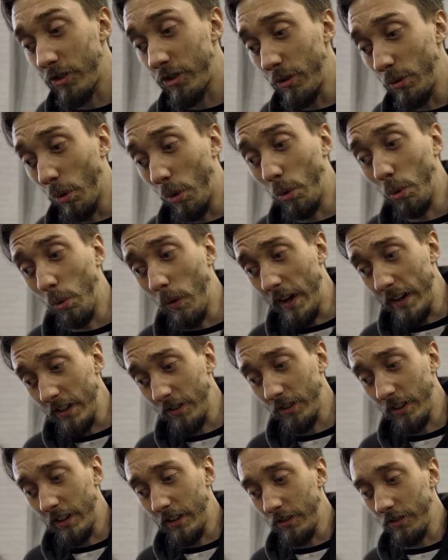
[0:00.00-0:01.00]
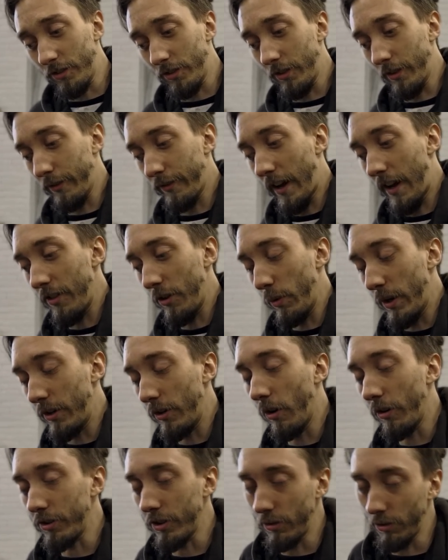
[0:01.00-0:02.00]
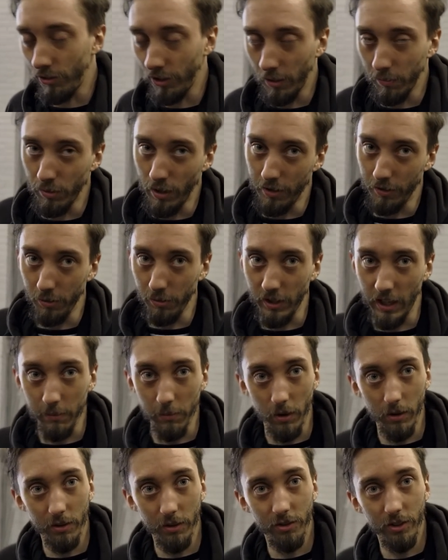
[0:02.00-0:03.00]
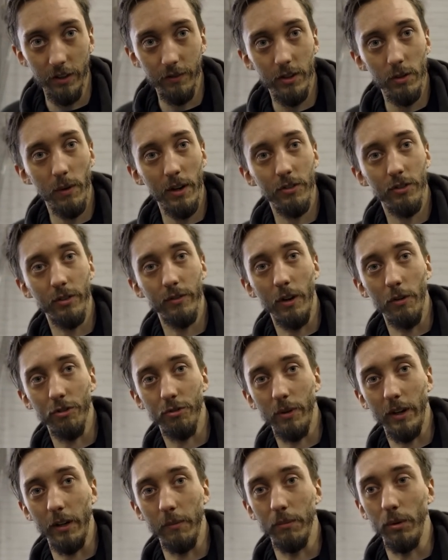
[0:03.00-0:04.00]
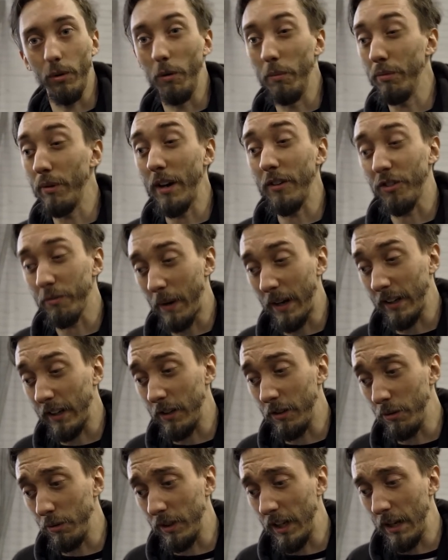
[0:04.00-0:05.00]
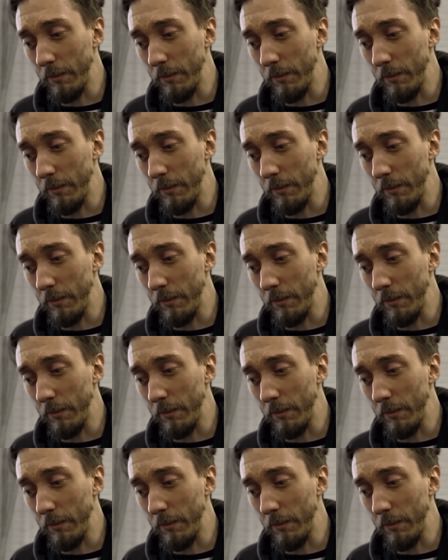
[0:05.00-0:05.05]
issue always is the fact that we're not using a brand new gearbox. If you went to Volkswagen and bought a brand spanking new